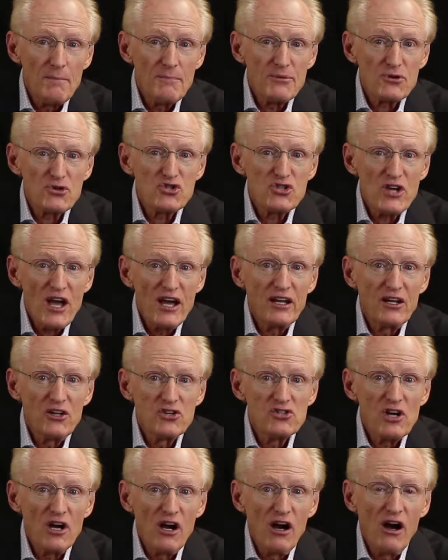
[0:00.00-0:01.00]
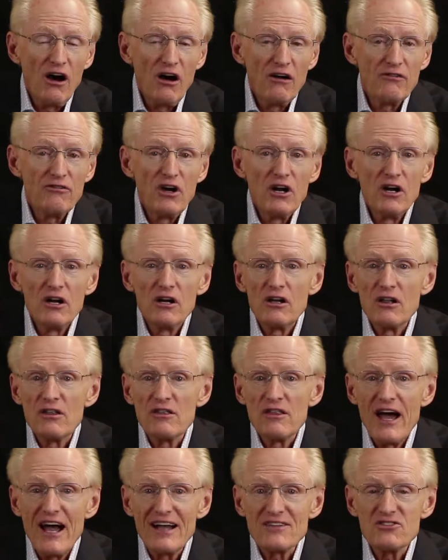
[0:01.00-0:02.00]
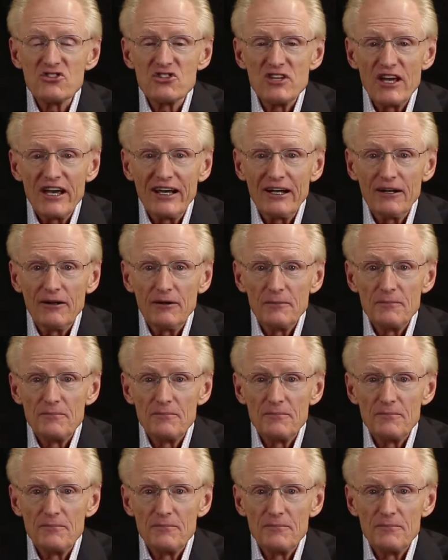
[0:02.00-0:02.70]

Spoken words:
percentage of that sale.